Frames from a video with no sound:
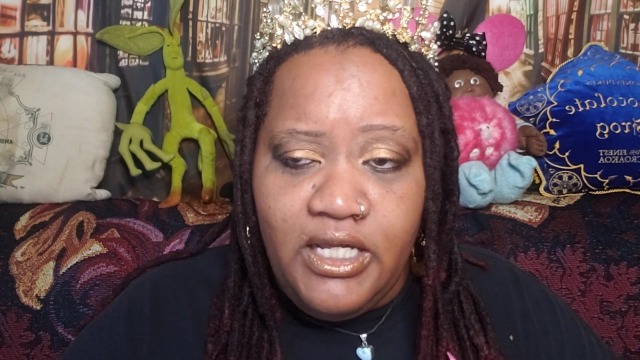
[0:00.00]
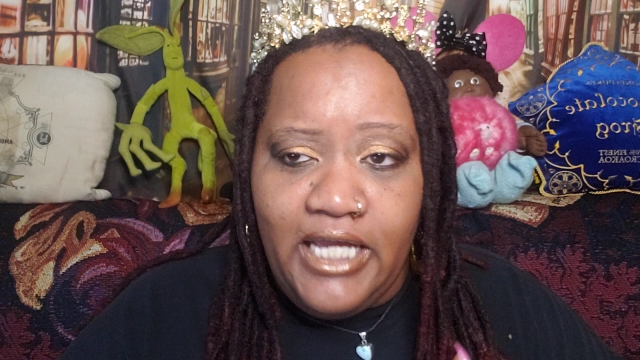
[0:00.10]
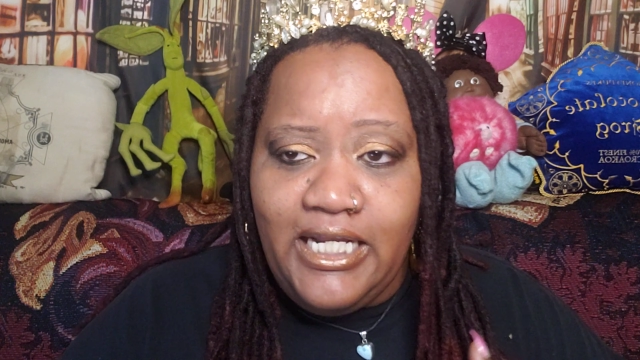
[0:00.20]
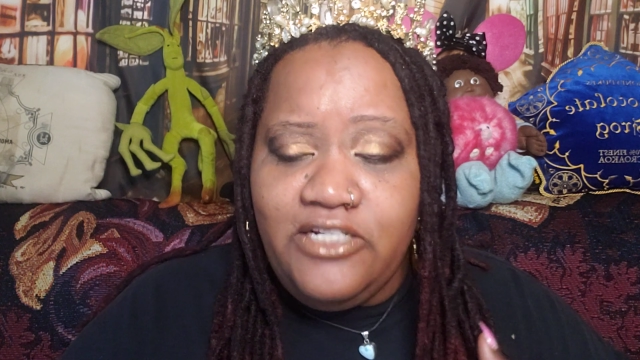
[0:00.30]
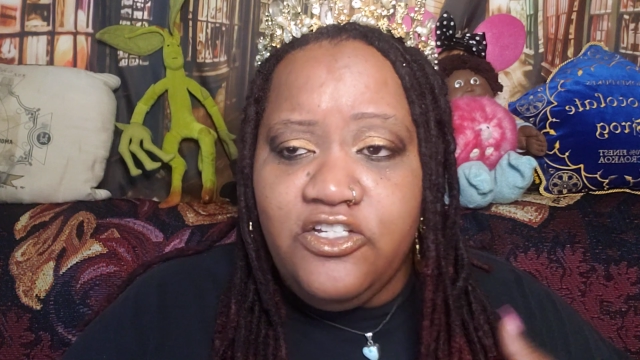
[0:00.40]

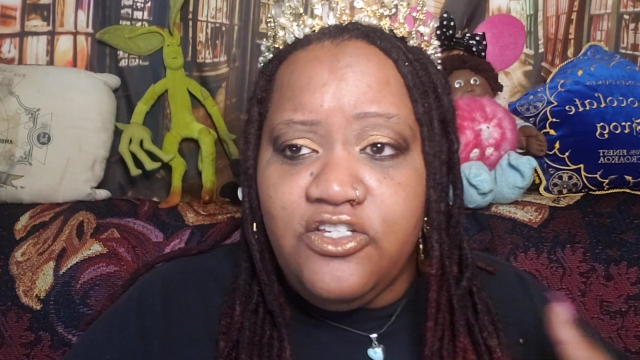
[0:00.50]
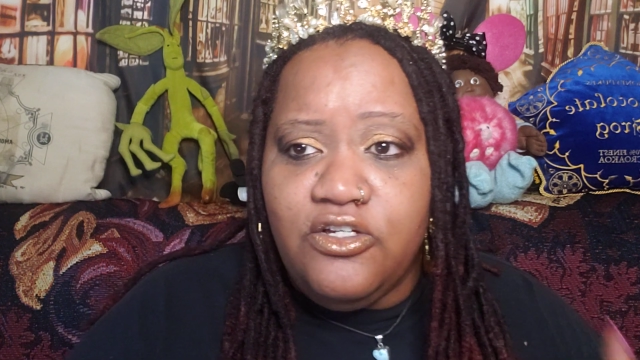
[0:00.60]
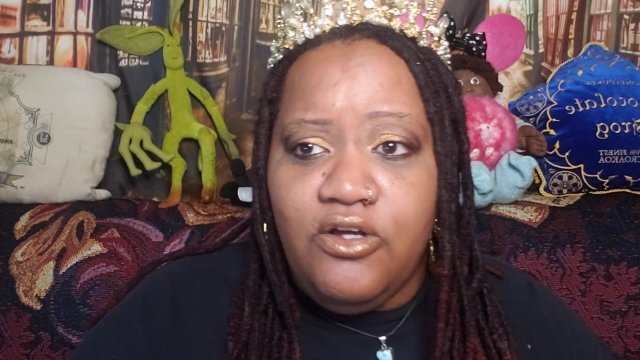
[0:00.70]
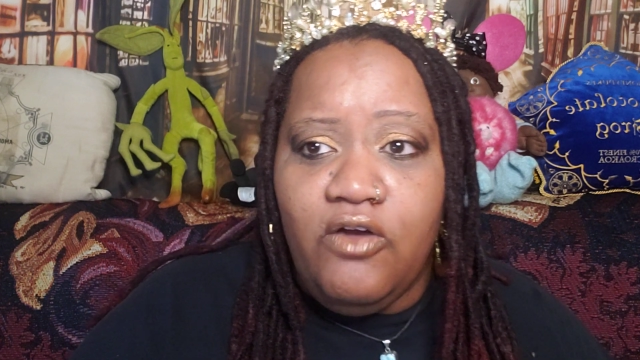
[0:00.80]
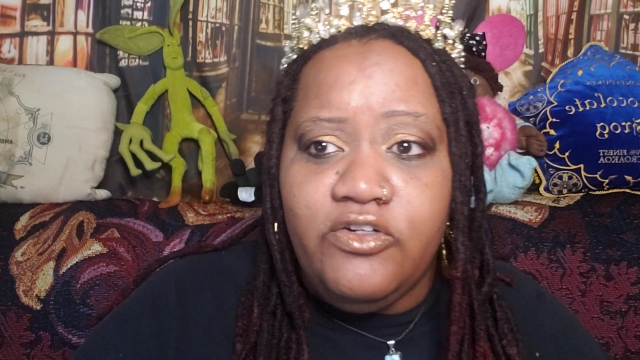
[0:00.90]
And I just
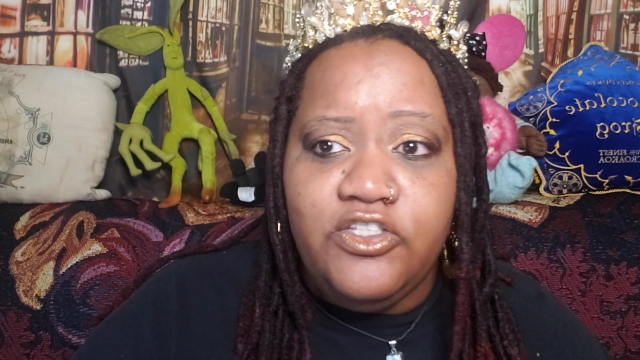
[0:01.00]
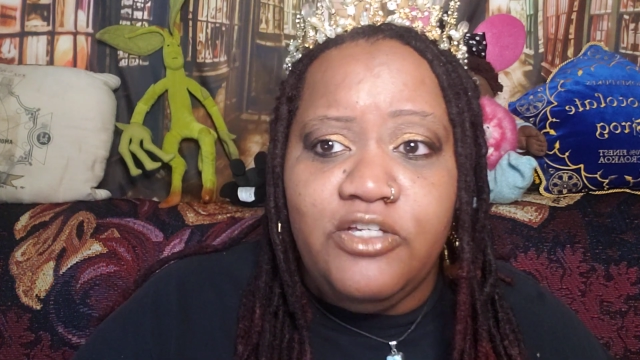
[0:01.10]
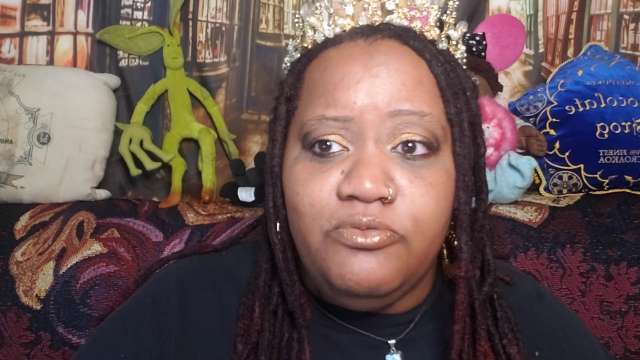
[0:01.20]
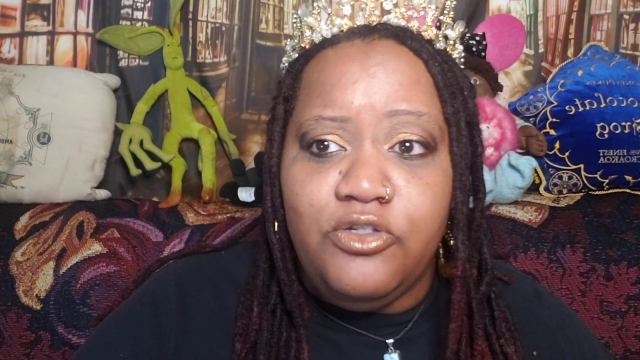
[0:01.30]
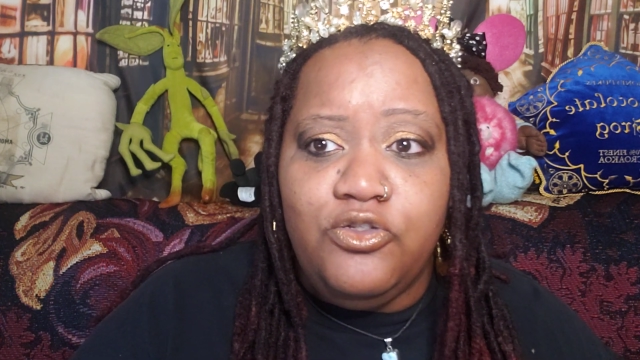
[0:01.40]
encouraged
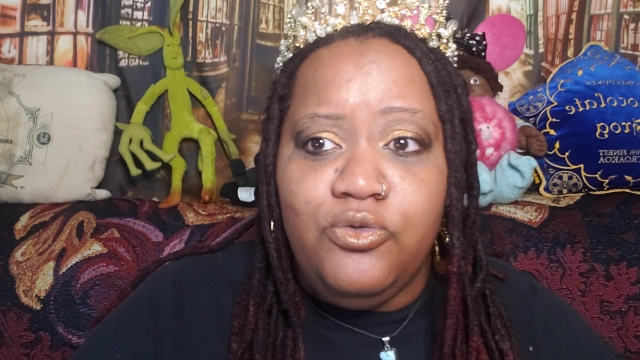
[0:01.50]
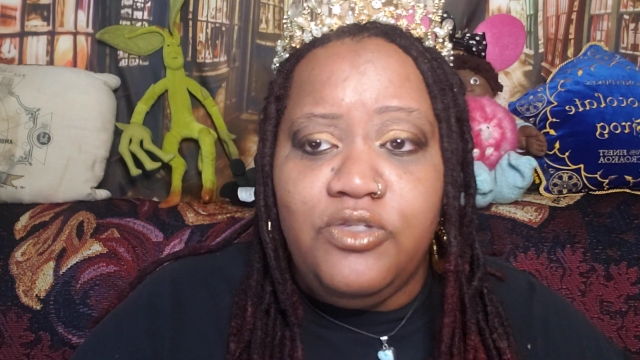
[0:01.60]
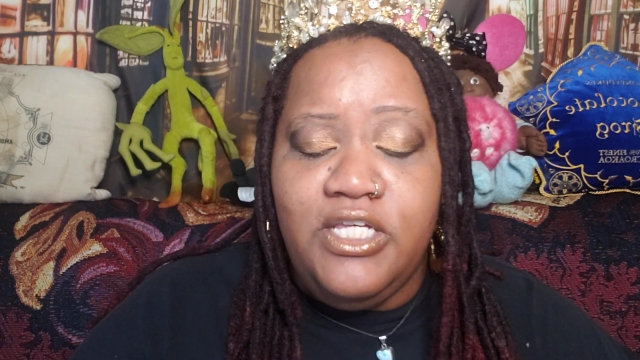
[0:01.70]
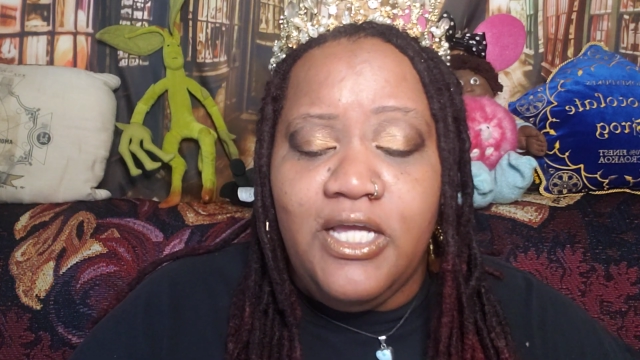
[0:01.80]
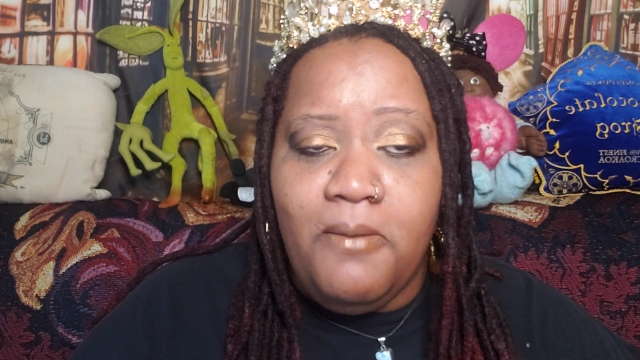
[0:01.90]
him to do
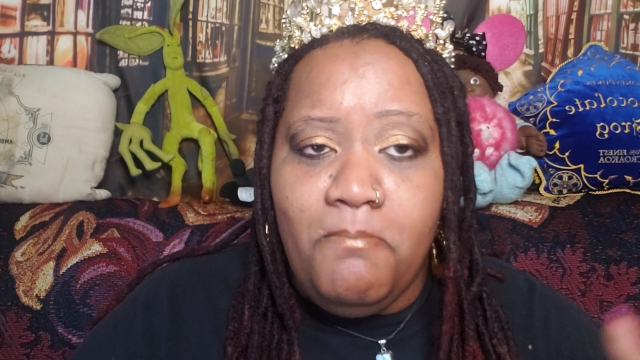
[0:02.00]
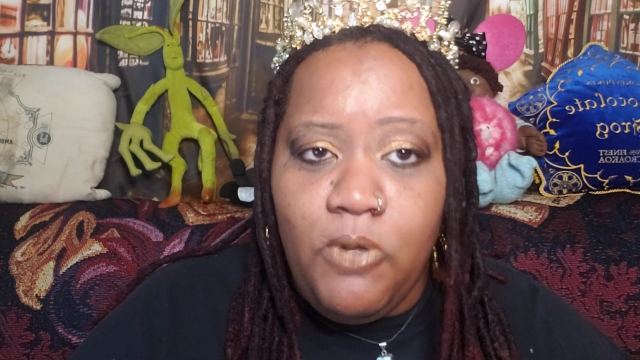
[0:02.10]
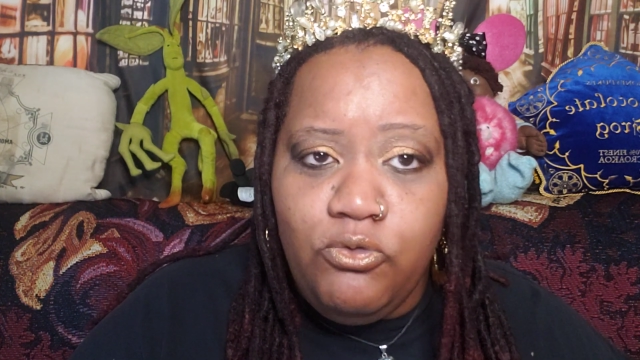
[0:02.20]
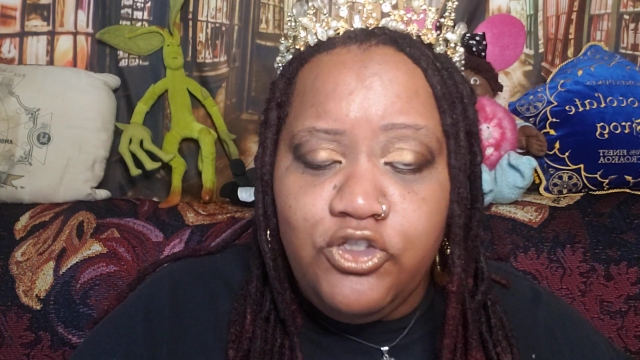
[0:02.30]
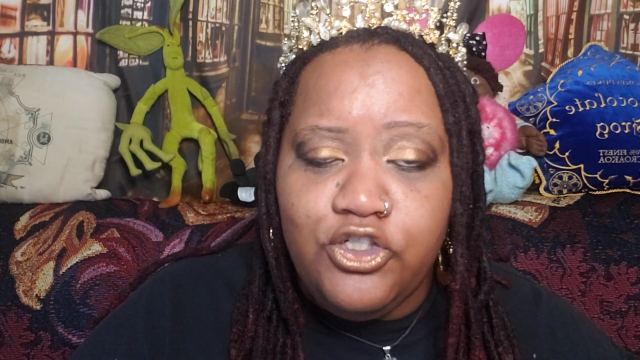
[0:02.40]
the
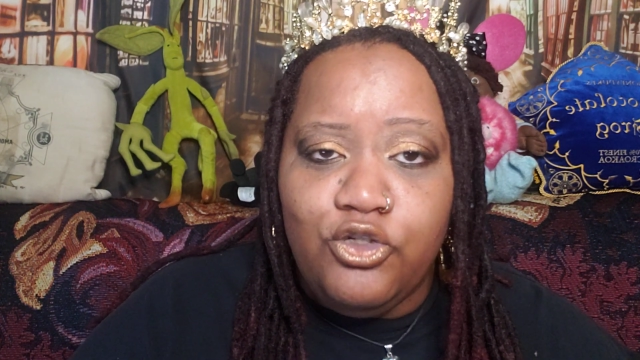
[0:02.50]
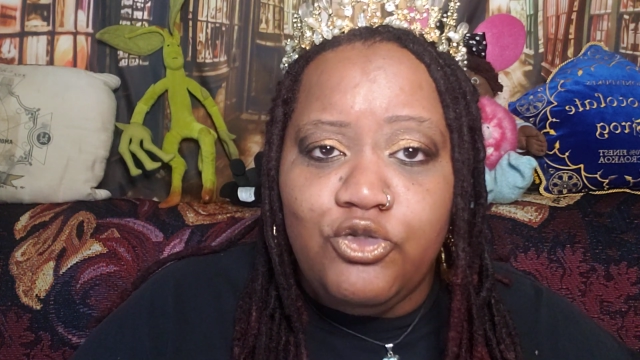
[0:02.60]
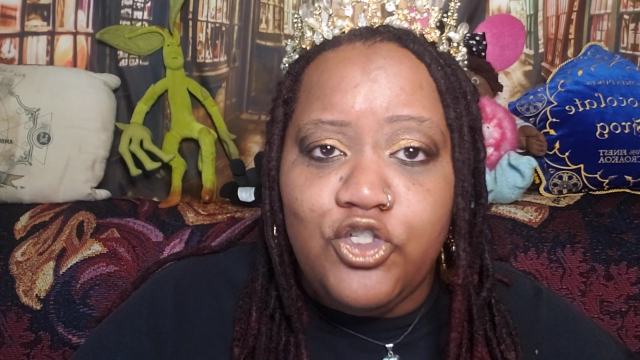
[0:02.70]
emotional,